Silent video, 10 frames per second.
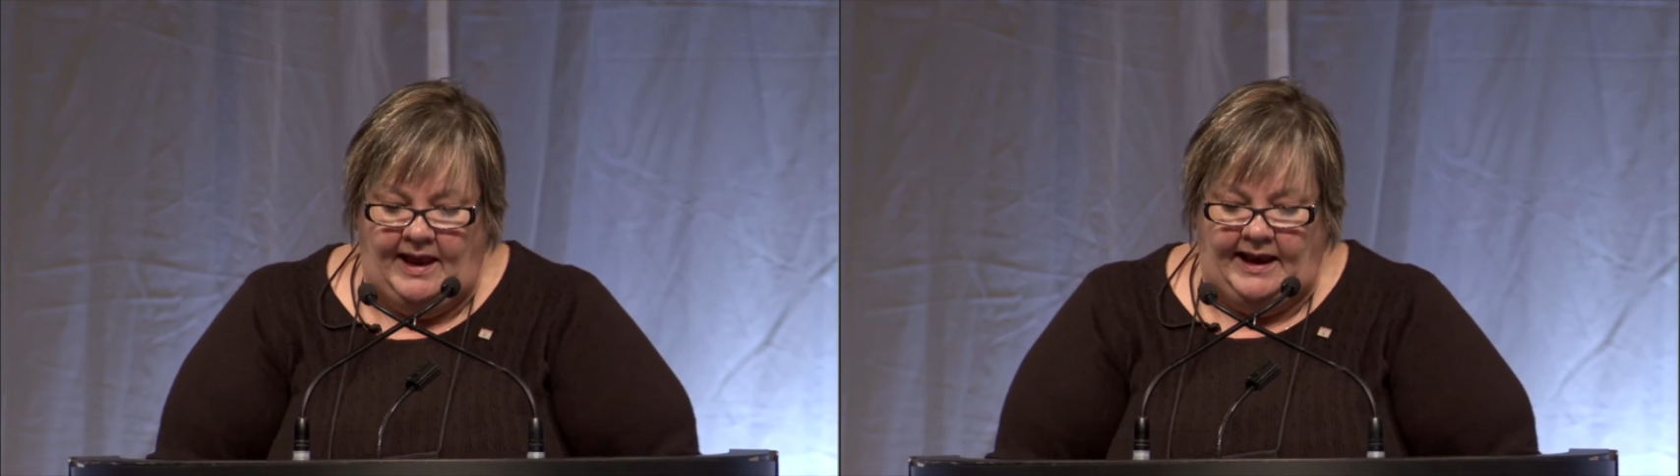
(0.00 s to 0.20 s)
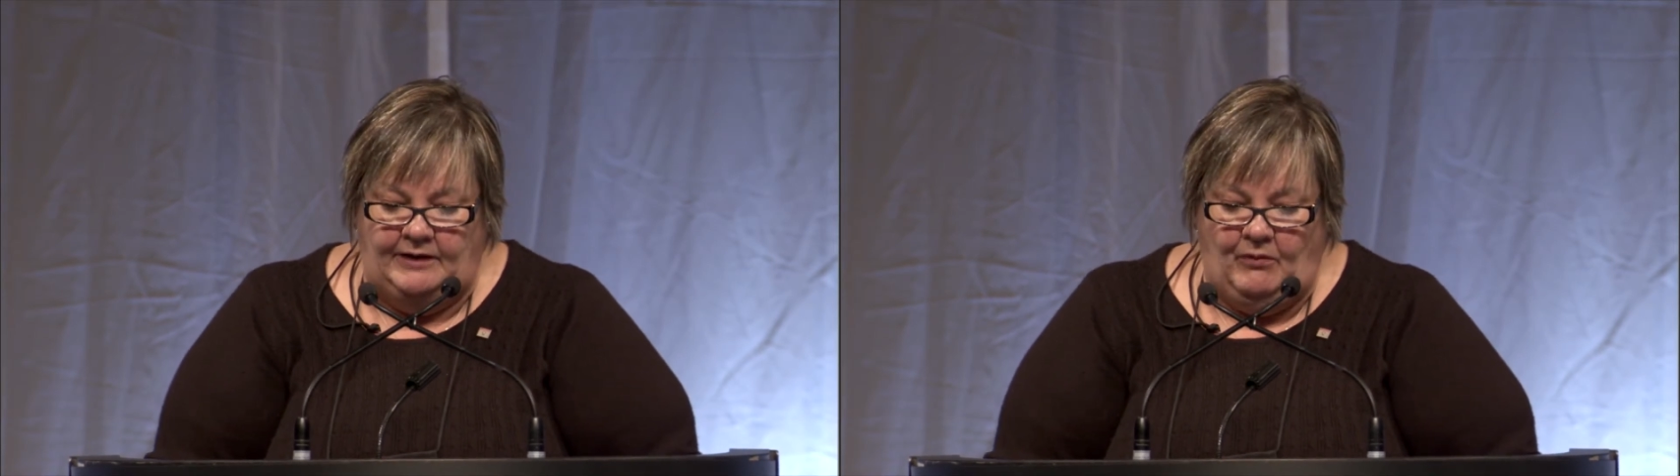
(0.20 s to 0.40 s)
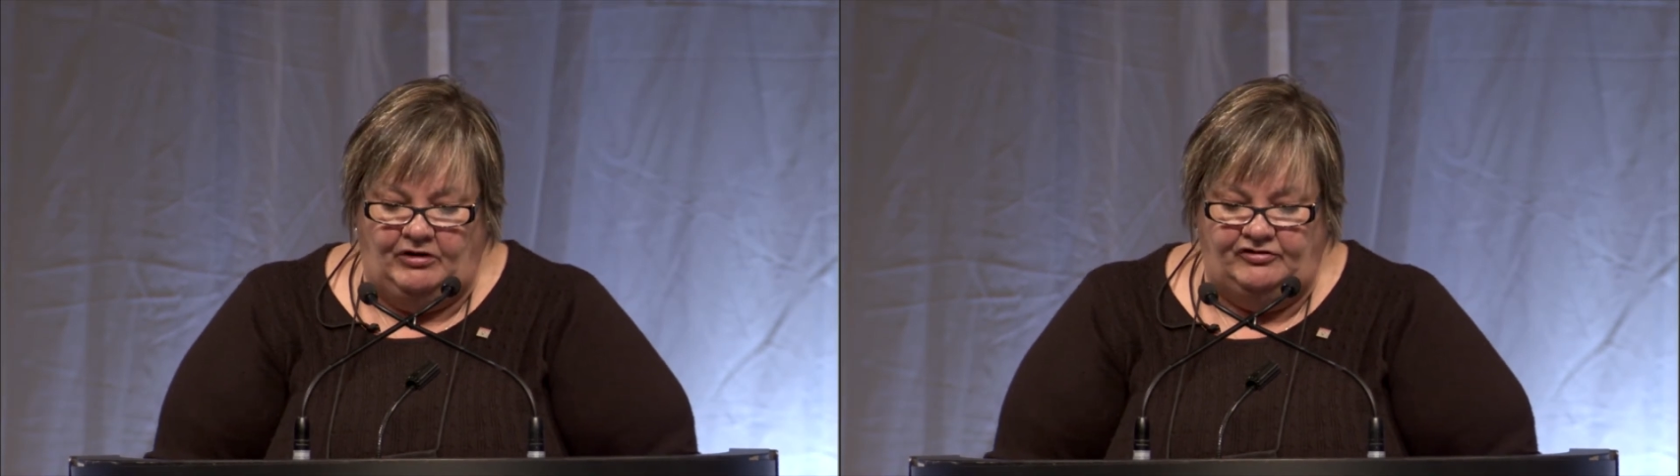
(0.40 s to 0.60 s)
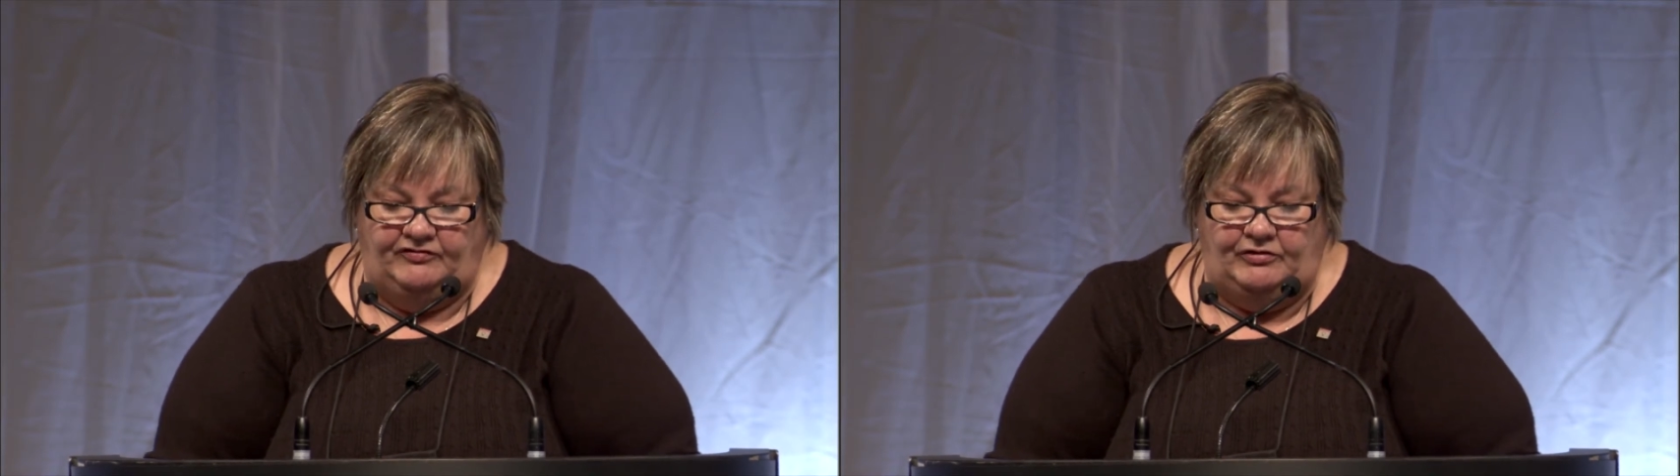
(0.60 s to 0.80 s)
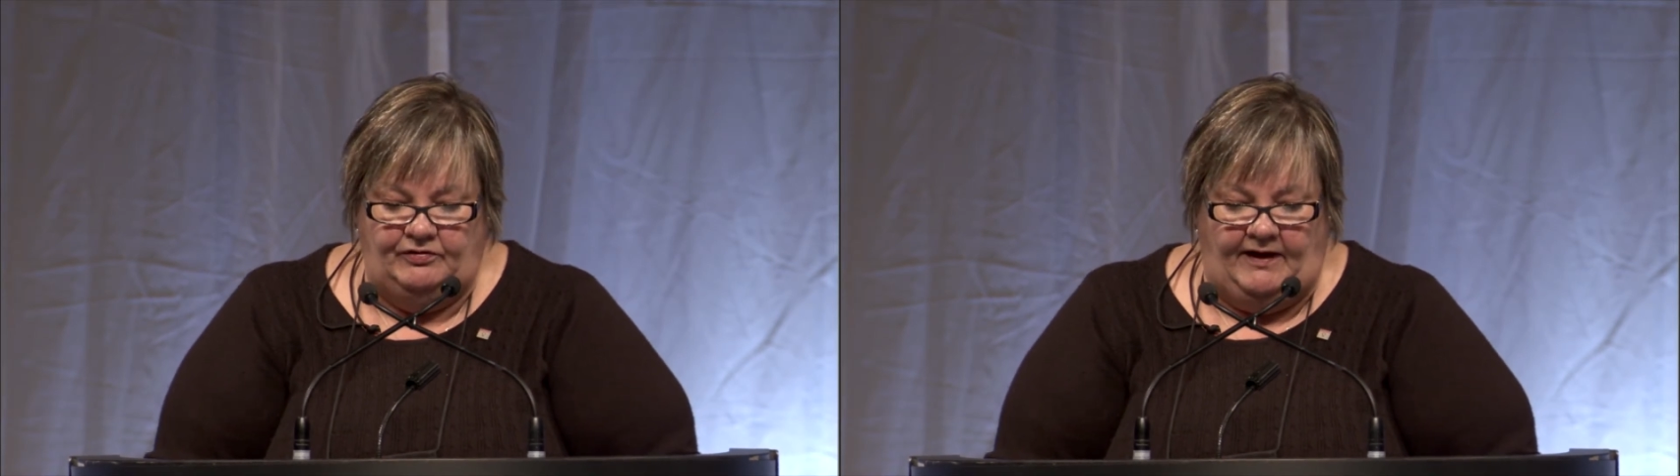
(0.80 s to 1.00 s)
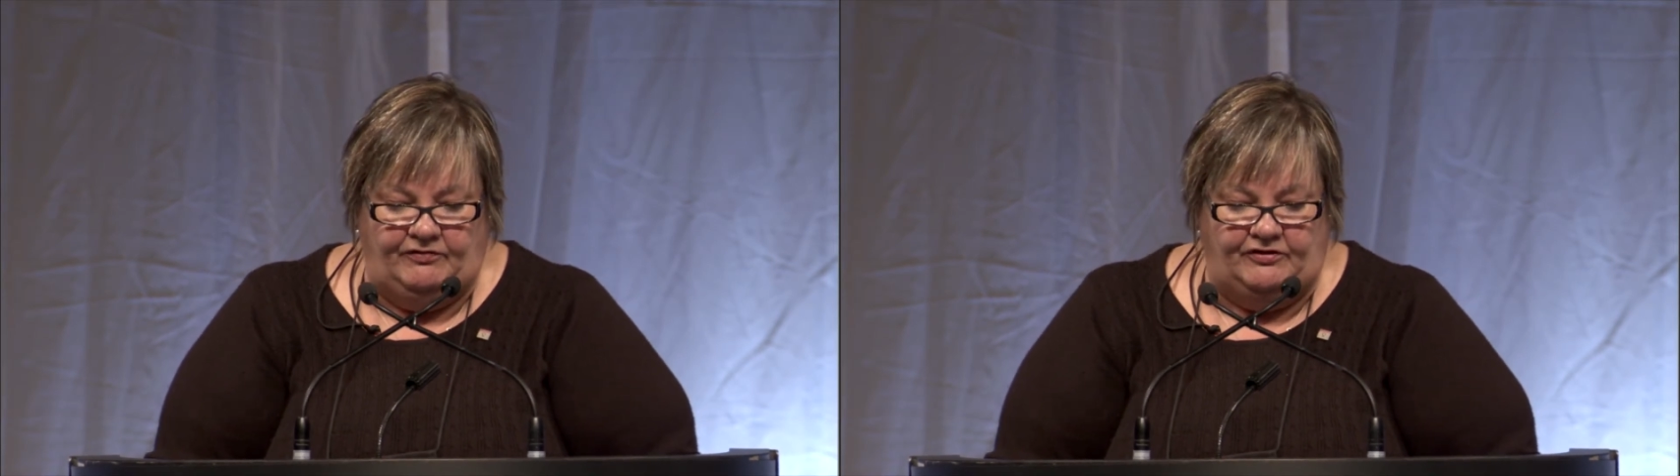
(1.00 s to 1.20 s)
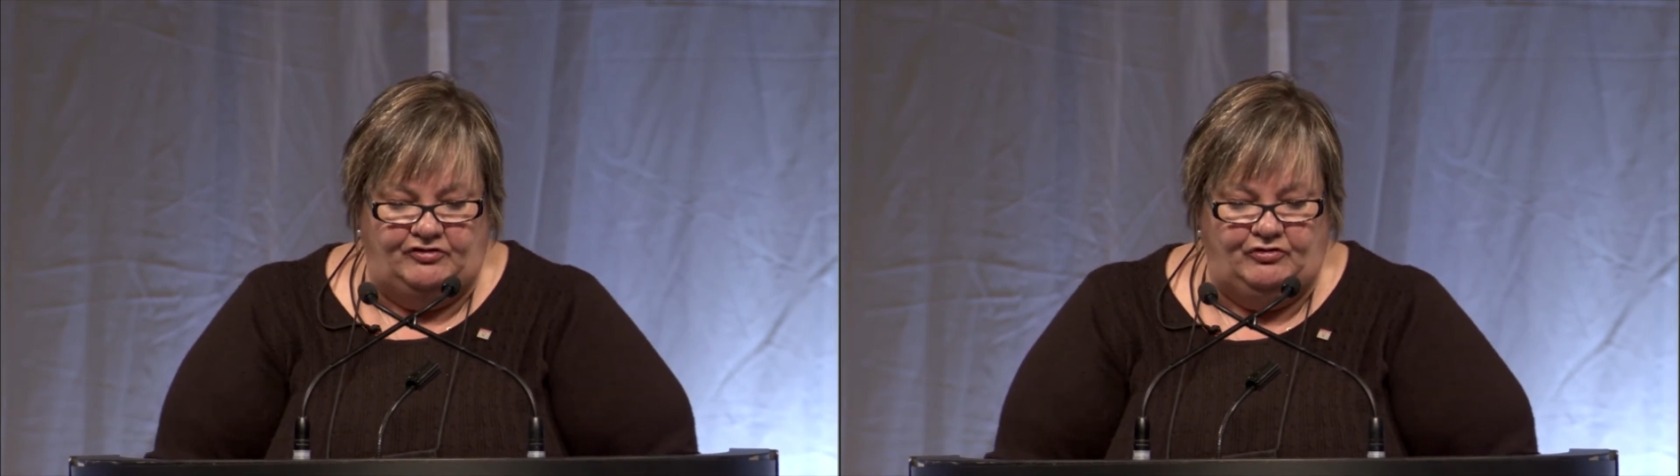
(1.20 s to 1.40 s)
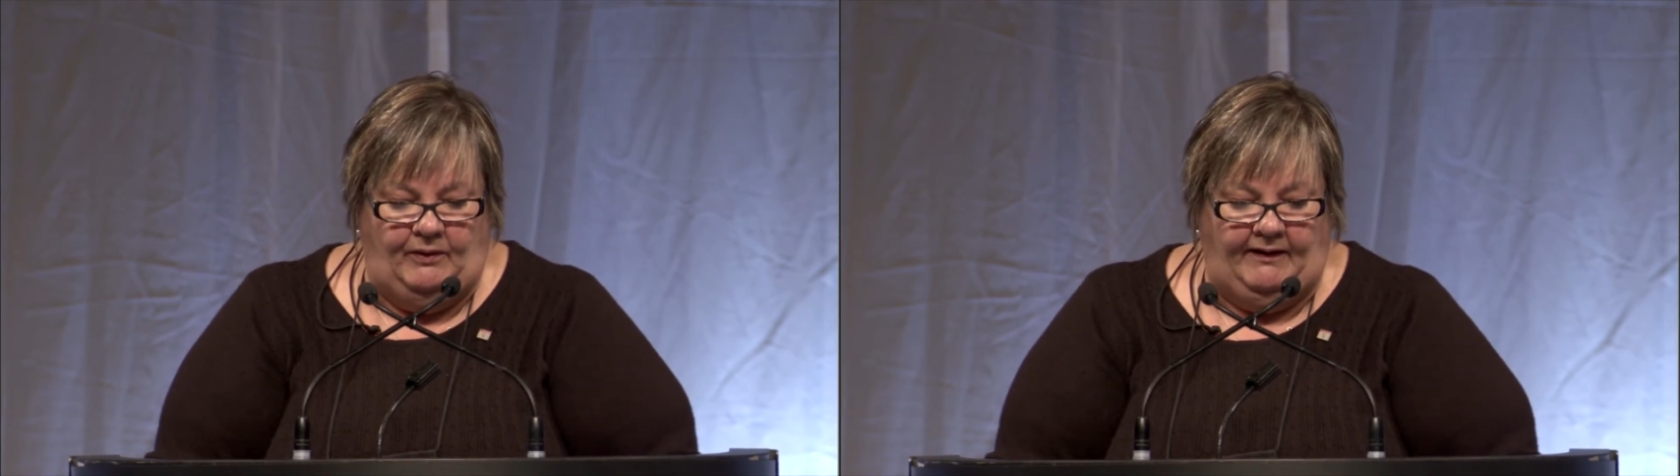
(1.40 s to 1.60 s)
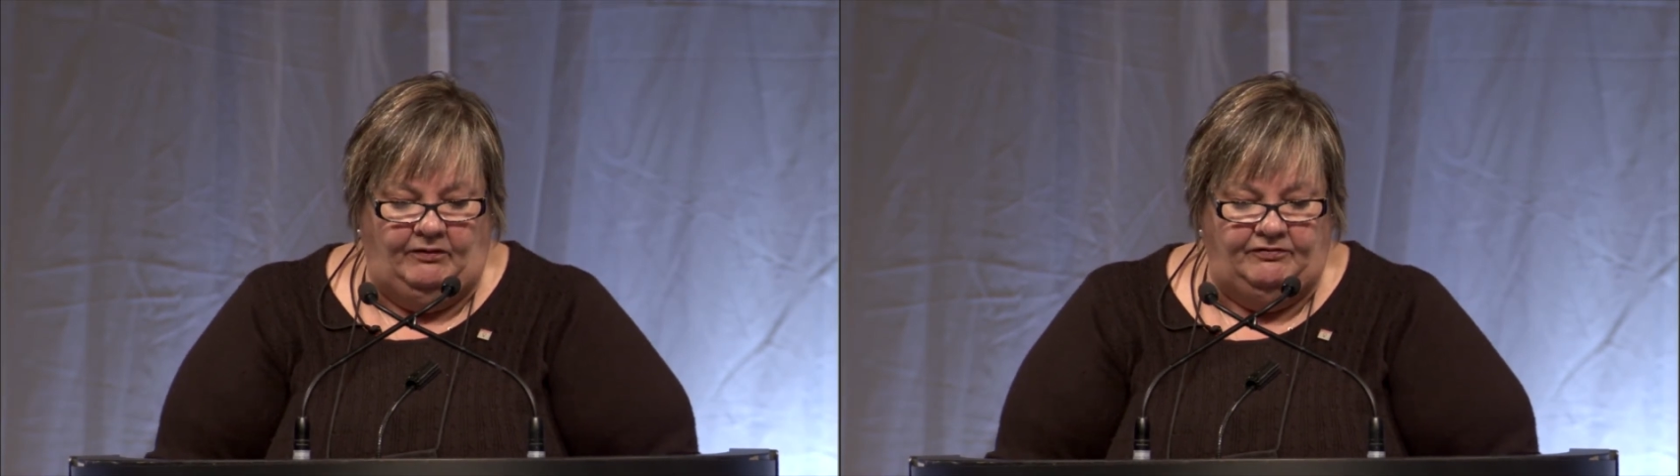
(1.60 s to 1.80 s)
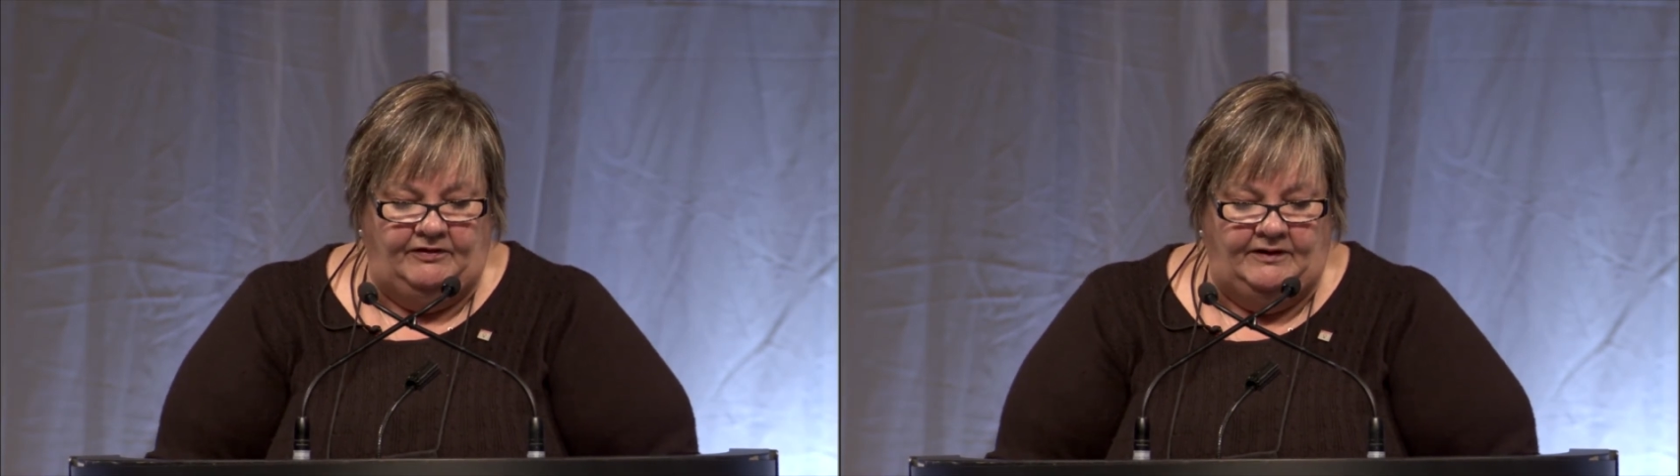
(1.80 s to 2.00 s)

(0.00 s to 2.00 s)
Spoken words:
in March of 2012.